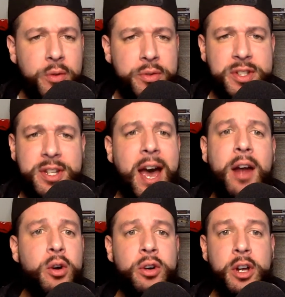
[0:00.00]

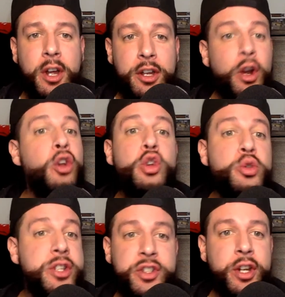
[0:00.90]
Seattle,
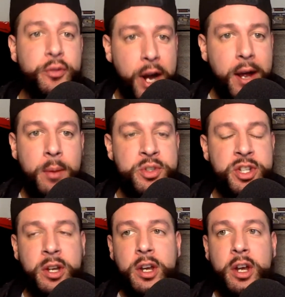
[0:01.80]
losing to the
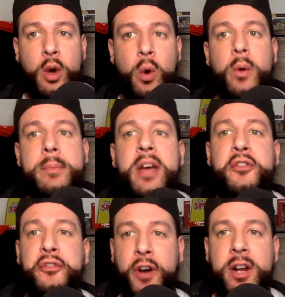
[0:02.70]
Rams, when we make
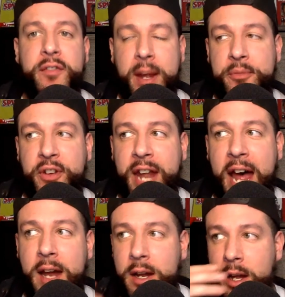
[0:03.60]
fun of them for
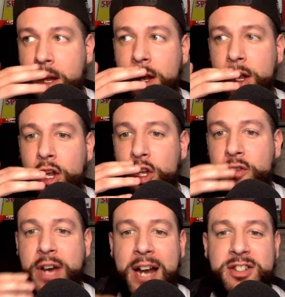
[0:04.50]
that,
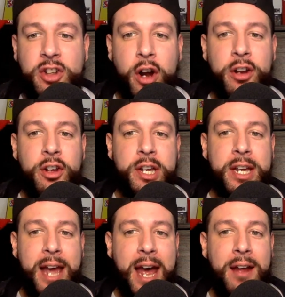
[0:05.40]
you've got to start
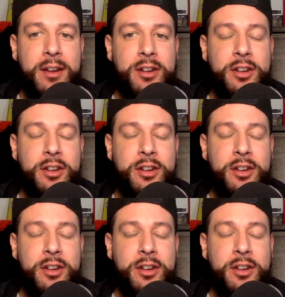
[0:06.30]
looking at